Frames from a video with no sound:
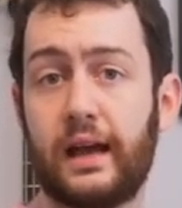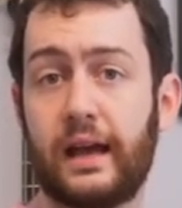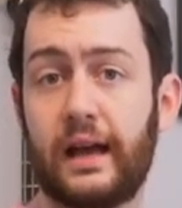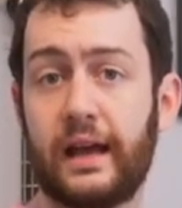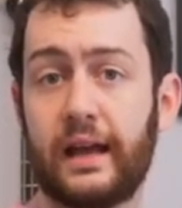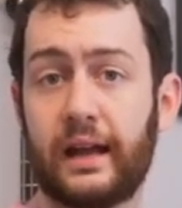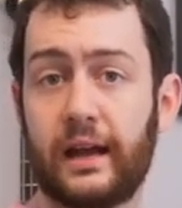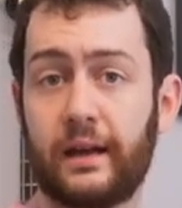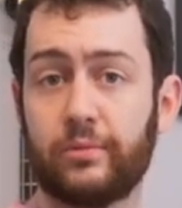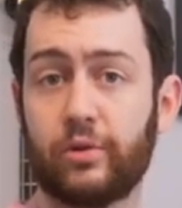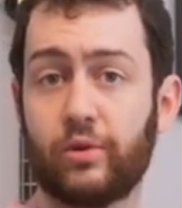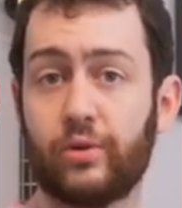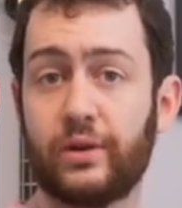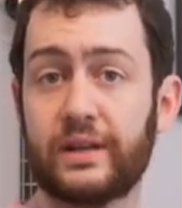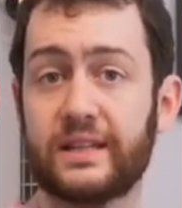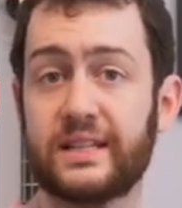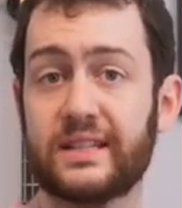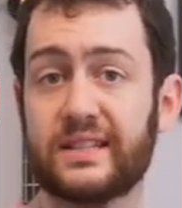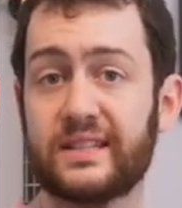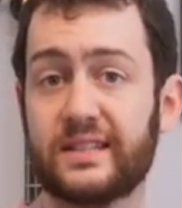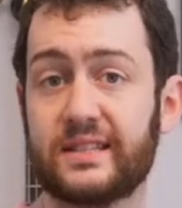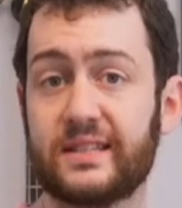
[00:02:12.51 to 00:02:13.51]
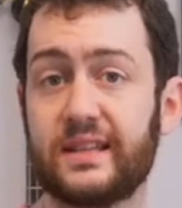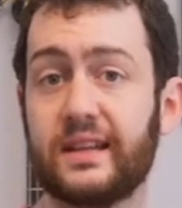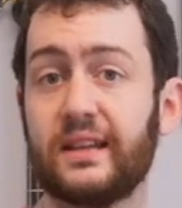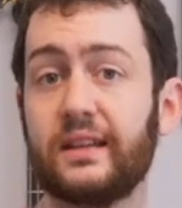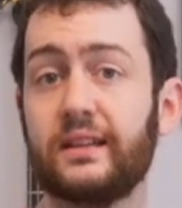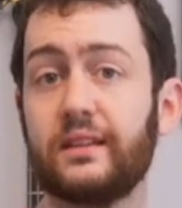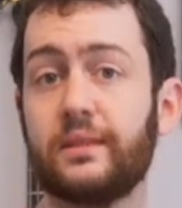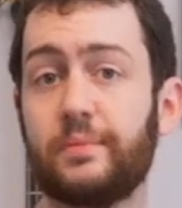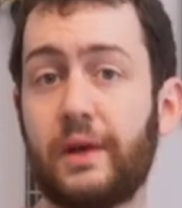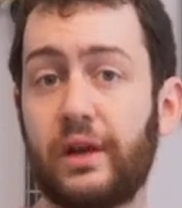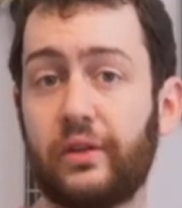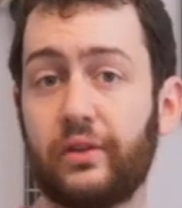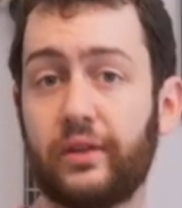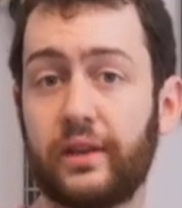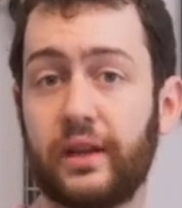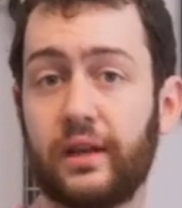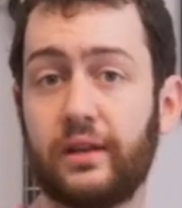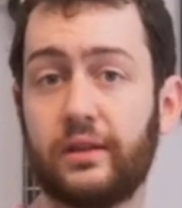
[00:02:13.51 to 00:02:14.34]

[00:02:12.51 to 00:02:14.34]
And I'm going to sing the melody.